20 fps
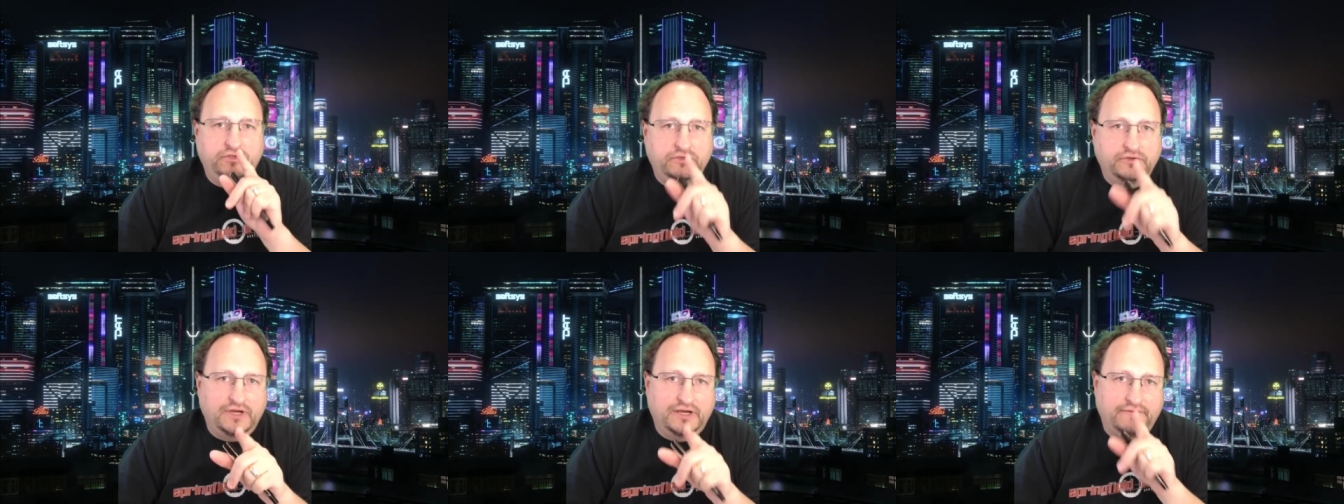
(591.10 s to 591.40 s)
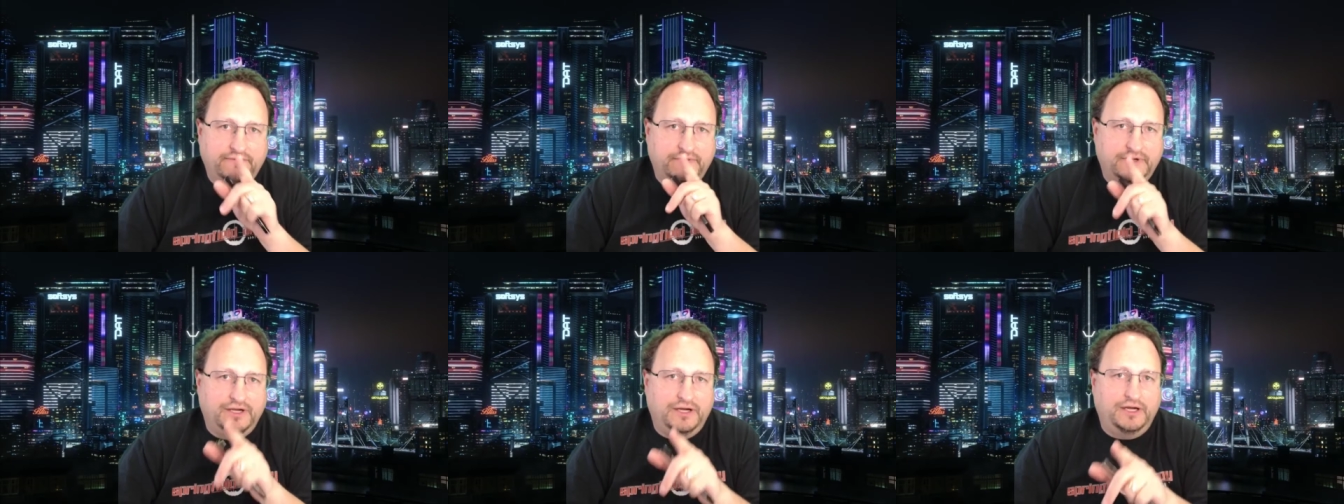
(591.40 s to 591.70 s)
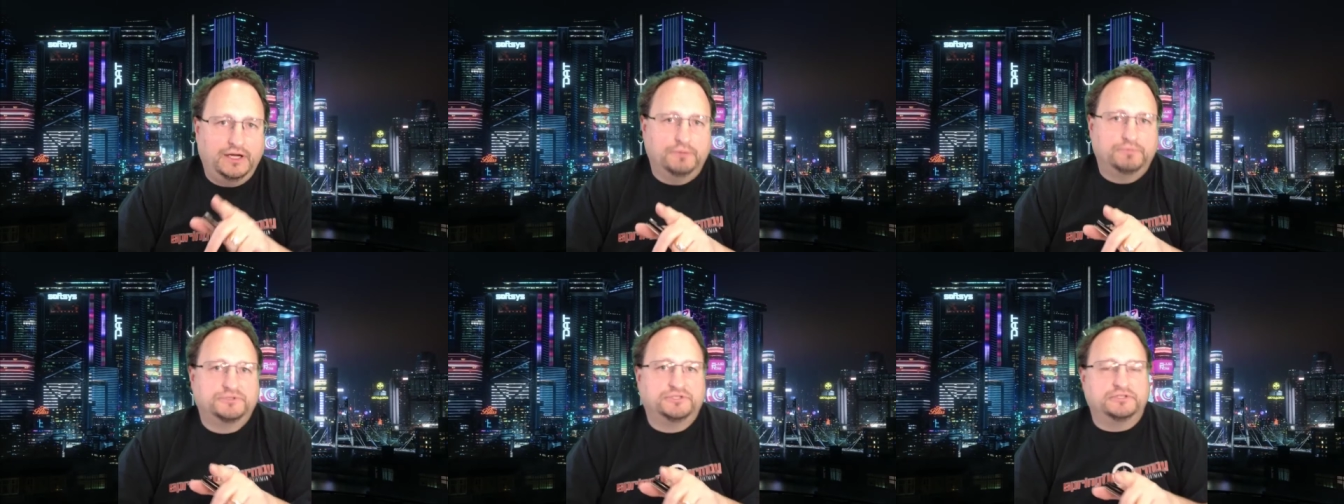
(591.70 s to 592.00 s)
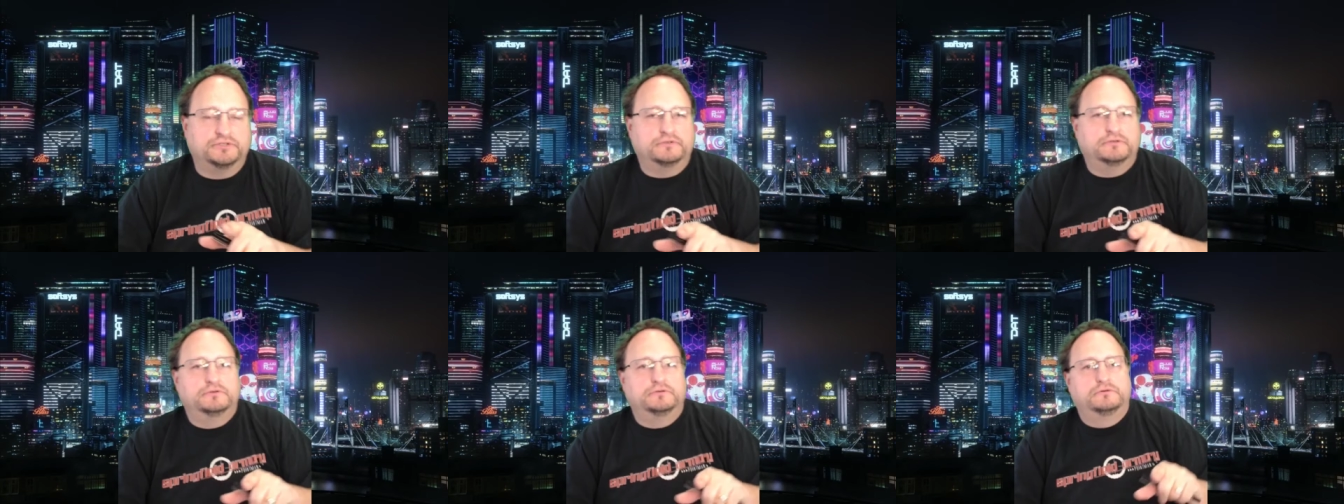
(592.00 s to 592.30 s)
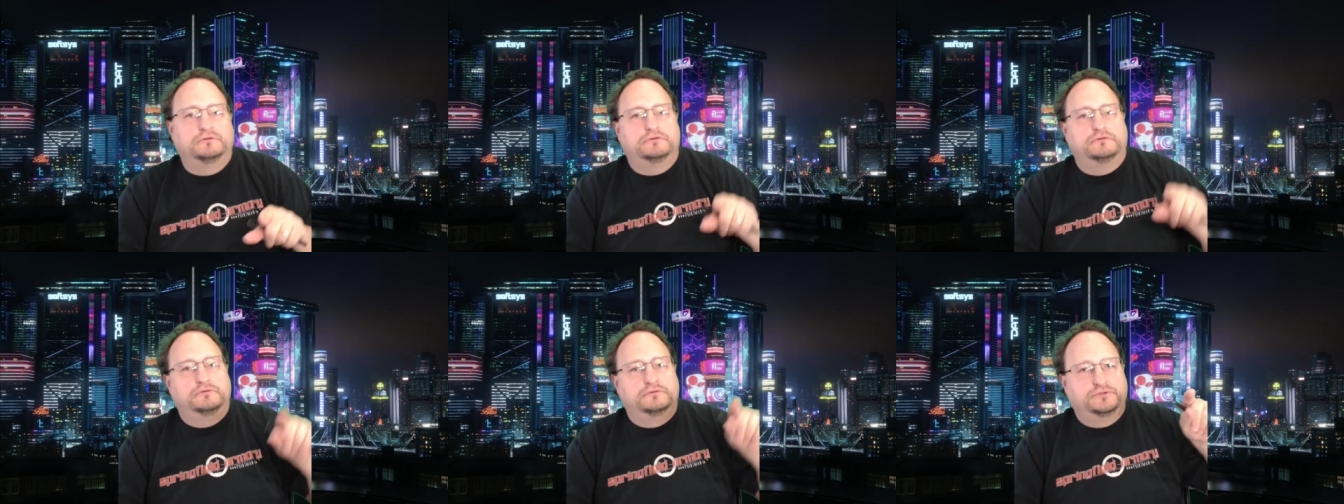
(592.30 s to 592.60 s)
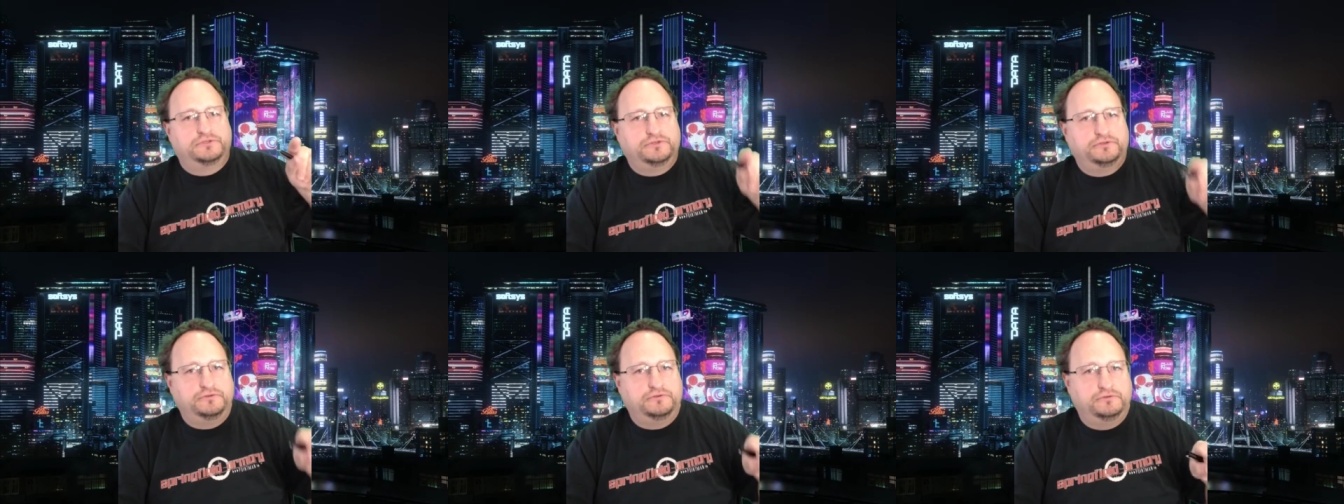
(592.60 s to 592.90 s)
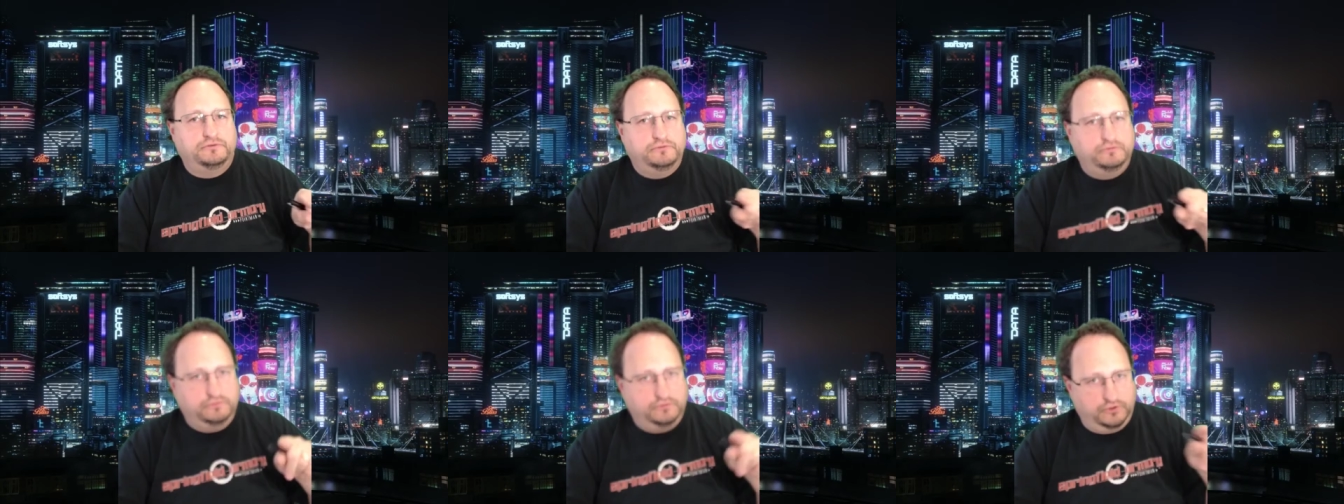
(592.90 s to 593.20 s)
you have an option
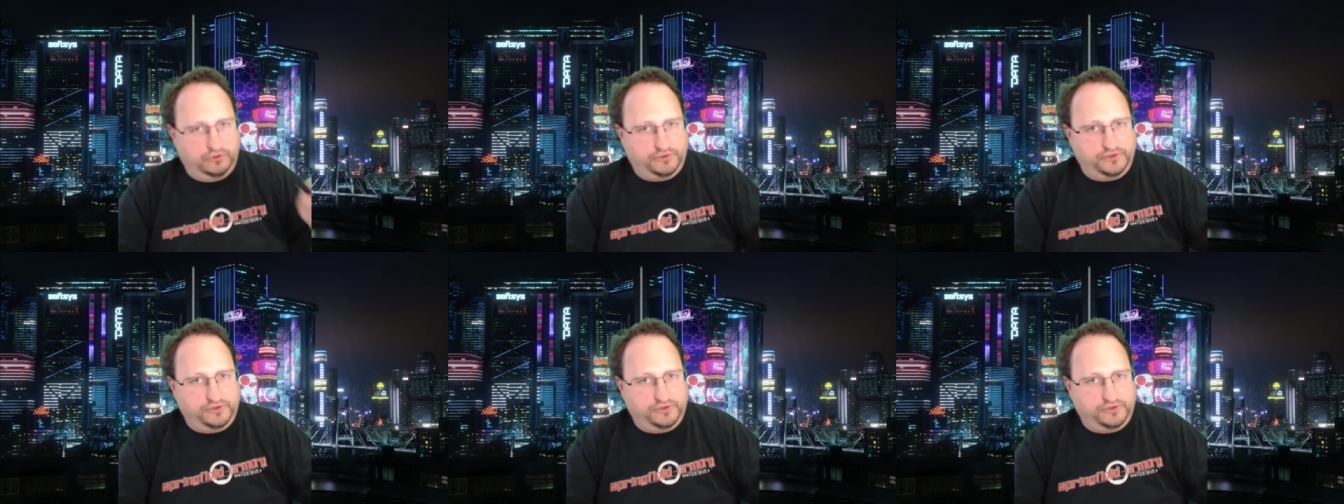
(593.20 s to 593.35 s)
to,